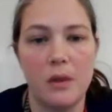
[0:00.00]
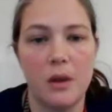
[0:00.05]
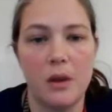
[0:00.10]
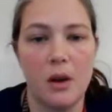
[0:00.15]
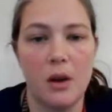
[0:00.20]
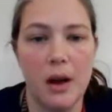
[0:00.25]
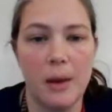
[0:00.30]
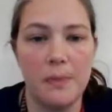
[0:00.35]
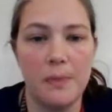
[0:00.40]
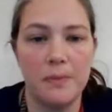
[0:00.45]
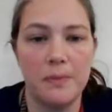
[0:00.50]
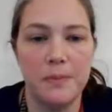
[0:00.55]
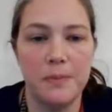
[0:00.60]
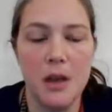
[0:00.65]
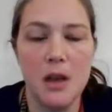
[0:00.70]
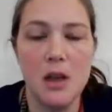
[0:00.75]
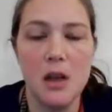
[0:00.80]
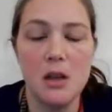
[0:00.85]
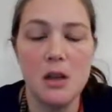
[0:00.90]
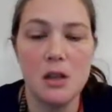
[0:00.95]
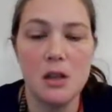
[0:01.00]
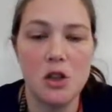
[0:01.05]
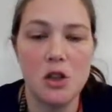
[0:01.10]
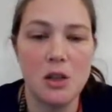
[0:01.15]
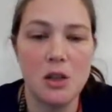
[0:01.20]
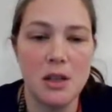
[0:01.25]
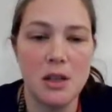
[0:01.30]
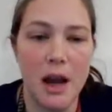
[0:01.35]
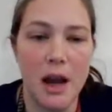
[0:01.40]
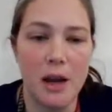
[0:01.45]
Okay, this is just
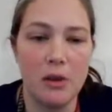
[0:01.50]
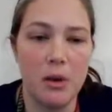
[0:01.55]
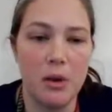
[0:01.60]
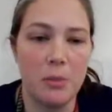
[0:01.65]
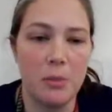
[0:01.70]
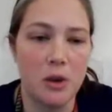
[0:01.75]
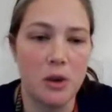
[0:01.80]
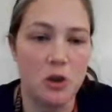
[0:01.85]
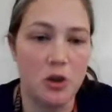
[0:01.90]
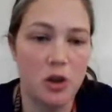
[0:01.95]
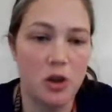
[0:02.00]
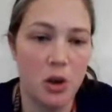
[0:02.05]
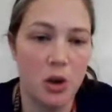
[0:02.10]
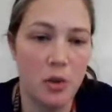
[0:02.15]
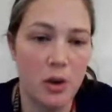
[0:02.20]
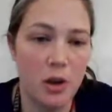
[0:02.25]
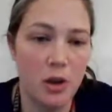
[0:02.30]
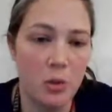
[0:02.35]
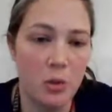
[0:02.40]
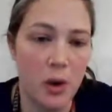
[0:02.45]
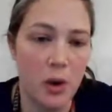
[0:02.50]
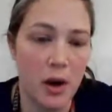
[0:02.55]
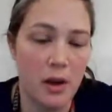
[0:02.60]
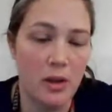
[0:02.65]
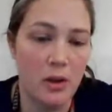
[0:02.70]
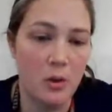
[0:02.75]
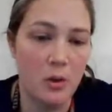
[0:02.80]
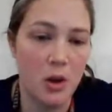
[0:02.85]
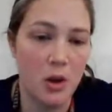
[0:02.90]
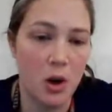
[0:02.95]
a diagram picture showing you where
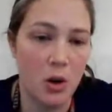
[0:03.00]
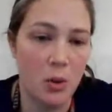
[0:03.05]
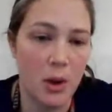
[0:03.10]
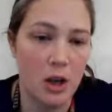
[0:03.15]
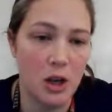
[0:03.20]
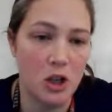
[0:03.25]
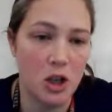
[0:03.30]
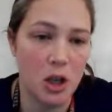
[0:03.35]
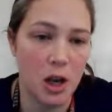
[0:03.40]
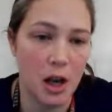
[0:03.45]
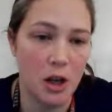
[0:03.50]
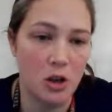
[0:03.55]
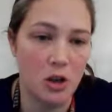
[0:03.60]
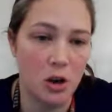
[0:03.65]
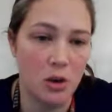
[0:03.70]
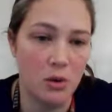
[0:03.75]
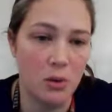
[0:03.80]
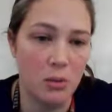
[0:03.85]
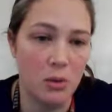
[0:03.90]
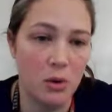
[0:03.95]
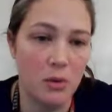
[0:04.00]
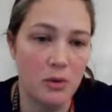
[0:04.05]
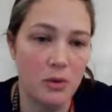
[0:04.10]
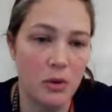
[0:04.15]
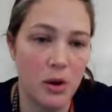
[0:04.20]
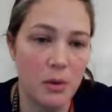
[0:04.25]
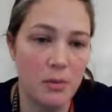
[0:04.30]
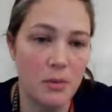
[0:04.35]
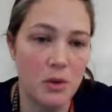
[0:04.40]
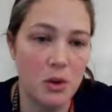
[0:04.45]
those OH and H are removed
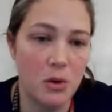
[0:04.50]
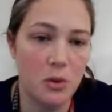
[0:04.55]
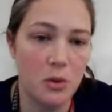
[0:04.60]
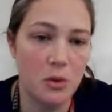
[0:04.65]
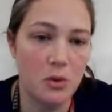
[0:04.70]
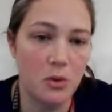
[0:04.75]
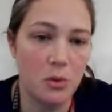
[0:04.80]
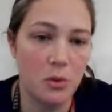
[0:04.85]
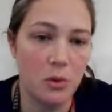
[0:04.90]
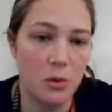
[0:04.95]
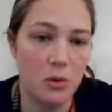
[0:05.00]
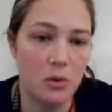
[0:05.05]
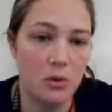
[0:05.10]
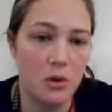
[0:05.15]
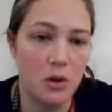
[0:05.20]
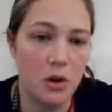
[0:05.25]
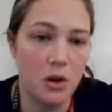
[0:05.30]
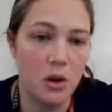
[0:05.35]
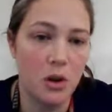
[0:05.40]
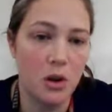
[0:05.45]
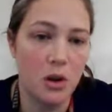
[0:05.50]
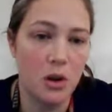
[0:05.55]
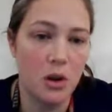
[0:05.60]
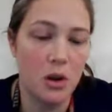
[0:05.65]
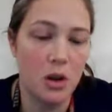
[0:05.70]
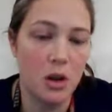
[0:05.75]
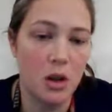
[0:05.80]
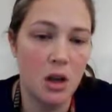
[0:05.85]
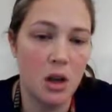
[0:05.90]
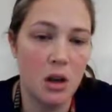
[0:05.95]
from. So it's removed
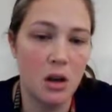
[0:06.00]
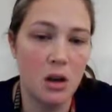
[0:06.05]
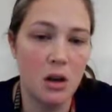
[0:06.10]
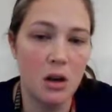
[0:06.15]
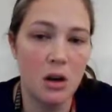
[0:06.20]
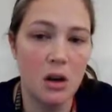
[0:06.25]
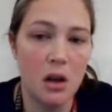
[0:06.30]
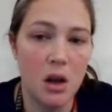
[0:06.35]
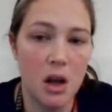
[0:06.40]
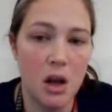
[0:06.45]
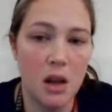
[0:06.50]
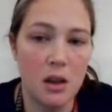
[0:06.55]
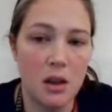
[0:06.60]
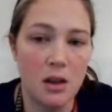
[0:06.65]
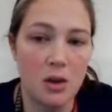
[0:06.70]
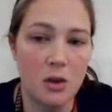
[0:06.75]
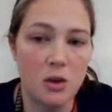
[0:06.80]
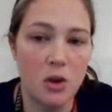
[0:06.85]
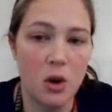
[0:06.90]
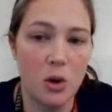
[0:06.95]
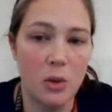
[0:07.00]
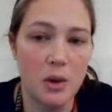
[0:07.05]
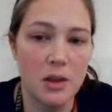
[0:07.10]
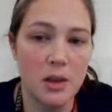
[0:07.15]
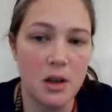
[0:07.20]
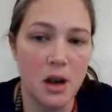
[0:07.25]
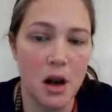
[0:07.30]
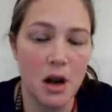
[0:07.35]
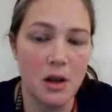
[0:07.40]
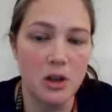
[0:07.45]
here, and then there's always
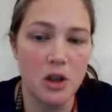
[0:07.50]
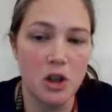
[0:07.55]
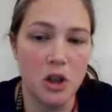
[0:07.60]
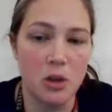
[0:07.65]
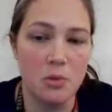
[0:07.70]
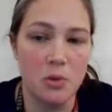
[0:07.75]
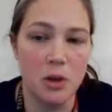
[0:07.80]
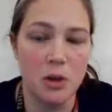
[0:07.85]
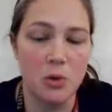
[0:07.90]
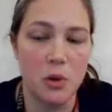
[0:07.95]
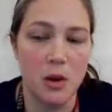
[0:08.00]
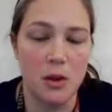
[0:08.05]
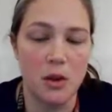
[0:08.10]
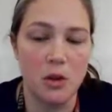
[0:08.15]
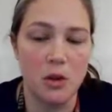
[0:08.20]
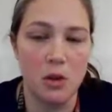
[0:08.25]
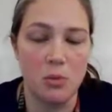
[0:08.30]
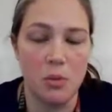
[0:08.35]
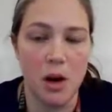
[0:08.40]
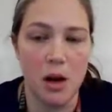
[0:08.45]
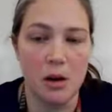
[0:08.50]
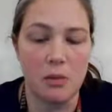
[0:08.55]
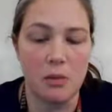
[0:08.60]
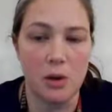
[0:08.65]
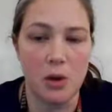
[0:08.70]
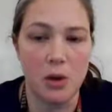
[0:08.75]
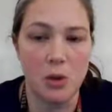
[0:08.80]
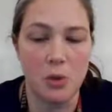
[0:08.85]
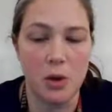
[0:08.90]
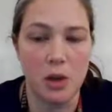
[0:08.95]
an oxygen between the 2
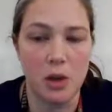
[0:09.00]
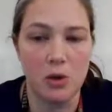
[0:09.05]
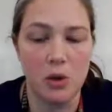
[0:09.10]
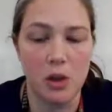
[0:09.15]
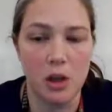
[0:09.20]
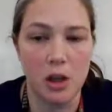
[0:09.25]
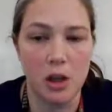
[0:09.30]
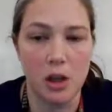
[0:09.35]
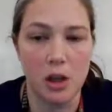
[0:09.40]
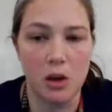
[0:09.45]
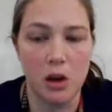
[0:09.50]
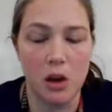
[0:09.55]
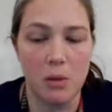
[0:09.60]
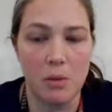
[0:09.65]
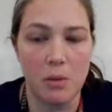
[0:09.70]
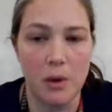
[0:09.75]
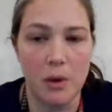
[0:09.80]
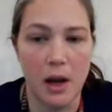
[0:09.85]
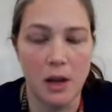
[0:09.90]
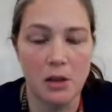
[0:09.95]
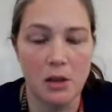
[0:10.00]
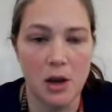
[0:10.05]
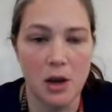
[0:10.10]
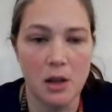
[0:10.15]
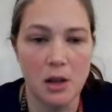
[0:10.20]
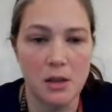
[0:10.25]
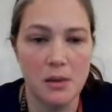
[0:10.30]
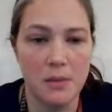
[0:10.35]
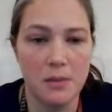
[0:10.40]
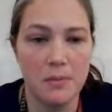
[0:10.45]
monomers when you're looking at
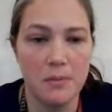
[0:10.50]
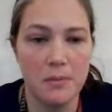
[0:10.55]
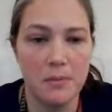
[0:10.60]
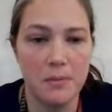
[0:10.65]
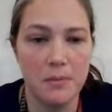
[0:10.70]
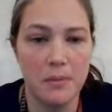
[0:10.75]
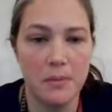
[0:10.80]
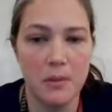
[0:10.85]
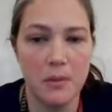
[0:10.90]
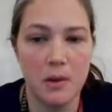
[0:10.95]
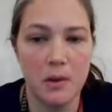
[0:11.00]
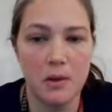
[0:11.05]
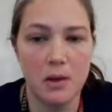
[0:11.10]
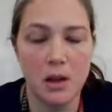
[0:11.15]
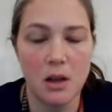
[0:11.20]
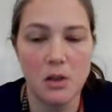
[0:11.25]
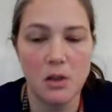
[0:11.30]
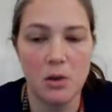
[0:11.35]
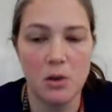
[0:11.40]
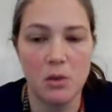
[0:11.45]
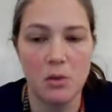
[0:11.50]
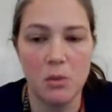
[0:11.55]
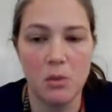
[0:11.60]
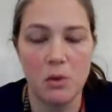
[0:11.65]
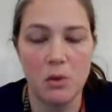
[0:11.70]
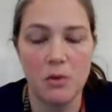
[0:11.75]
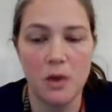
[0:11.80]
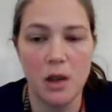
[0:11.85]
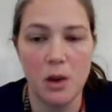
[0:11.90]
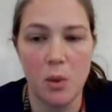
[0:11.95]
carbohydrates. Okay, so you
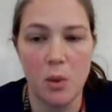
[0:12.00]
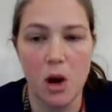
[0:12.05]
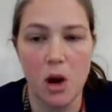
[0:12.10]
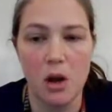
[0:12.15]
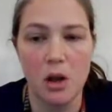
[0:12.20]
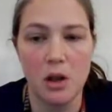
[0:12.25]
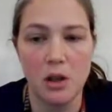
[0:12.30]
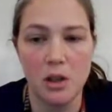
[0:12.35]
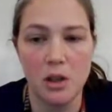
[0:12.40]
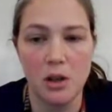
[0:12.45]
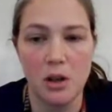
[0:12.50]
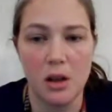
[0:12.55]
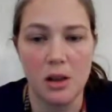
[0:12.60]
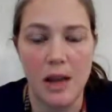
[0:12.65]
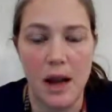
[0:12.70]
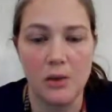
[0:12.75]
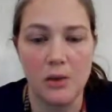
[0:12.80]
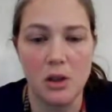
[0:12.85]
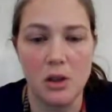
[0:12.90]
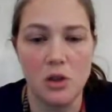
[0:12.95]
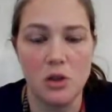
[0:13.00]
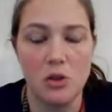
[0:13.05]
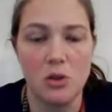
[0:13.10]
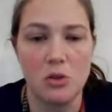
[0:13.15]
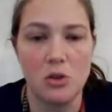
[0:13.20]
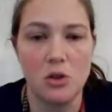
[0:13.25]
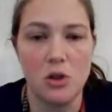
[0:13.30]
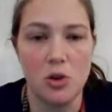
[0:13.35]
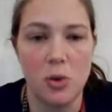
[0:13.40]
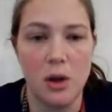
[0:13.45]
remove the water to allow these 2
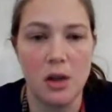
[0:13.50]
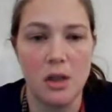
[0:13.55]
to join